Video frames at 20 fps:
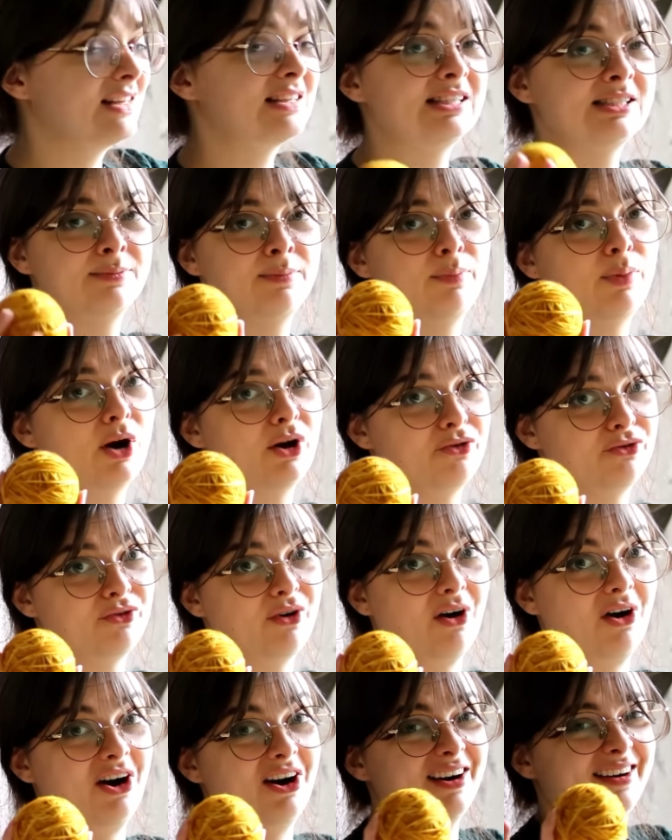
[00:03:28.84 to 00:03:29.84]
This is by
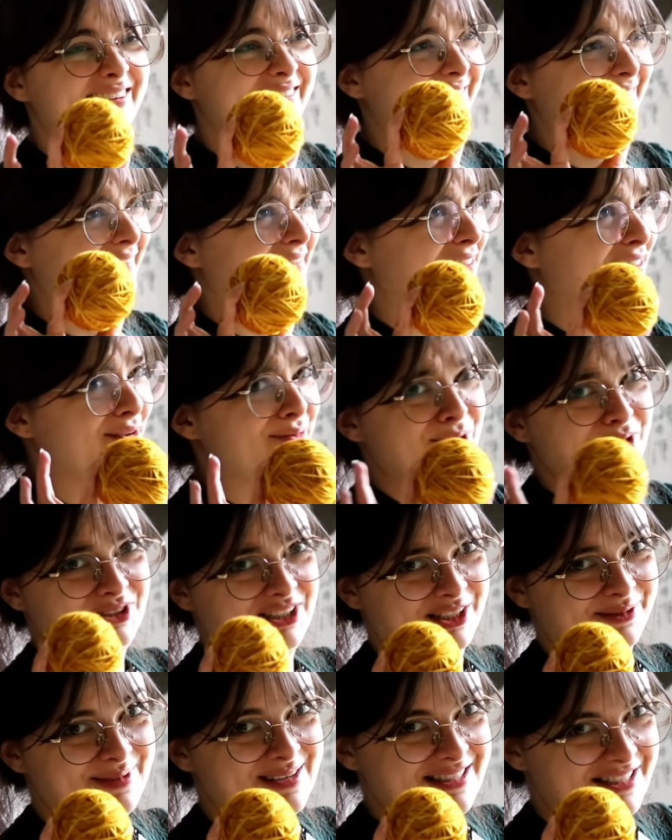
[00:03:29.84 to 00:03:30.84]
far the
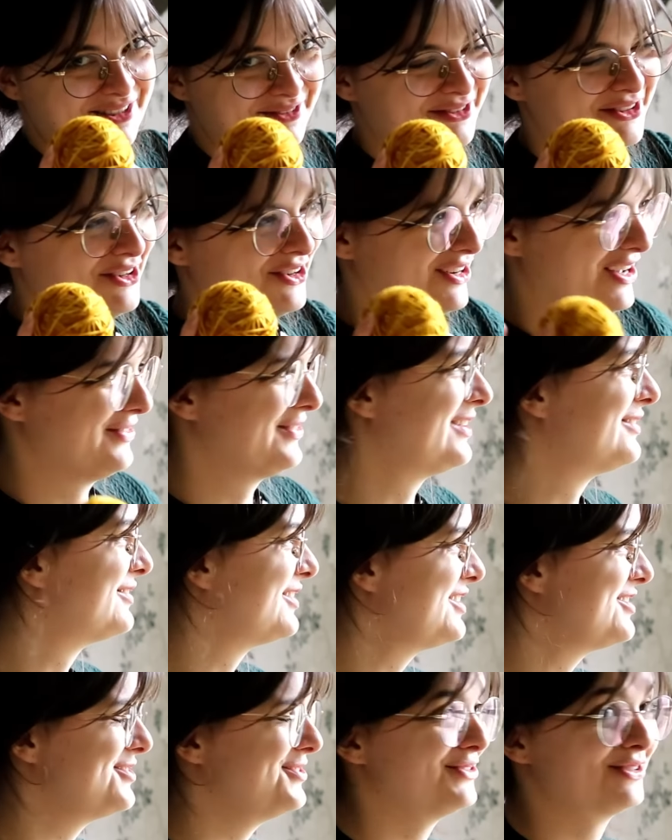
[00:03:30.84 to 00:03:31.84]
most expensive yarn I've
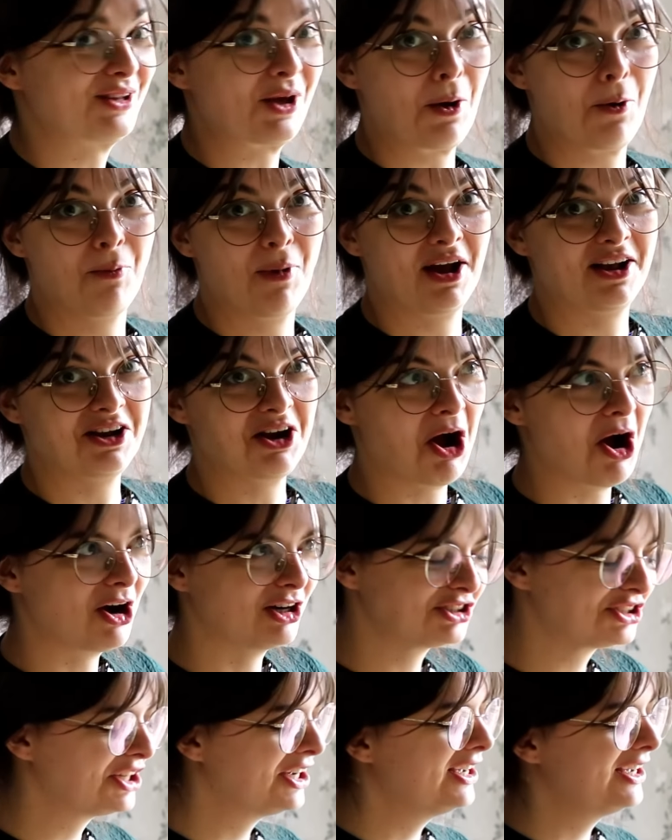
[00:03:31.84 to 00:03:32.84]
ever used. Oh my
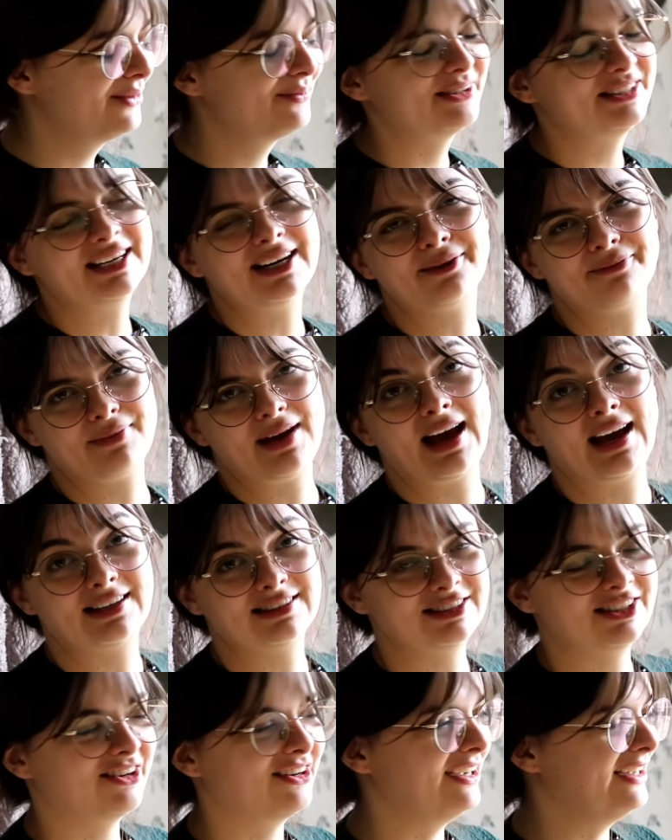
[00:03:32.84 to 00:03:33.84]
gosh. But yeah,
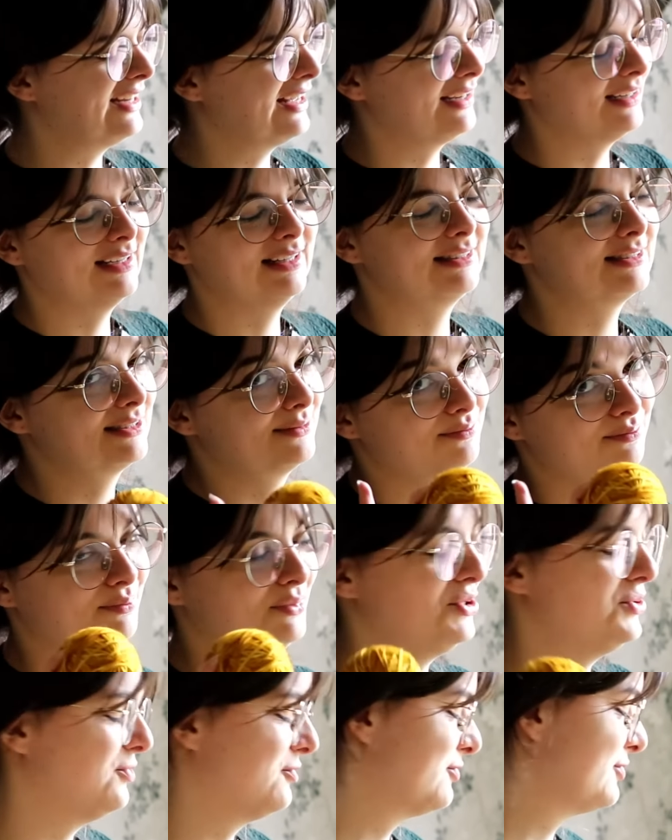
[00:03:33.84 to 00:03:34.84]
hand dyed, and it's
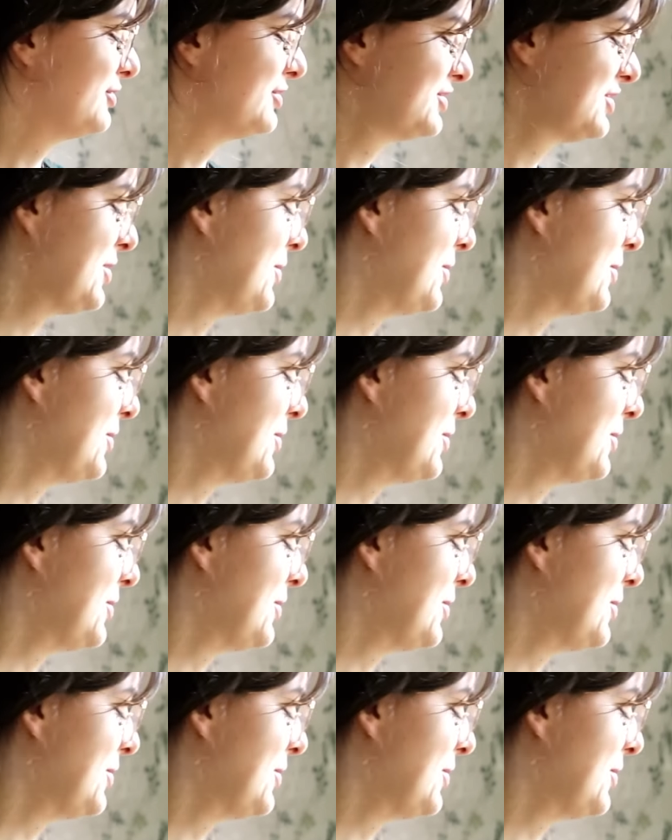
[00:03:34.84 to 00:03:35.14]
beautiful,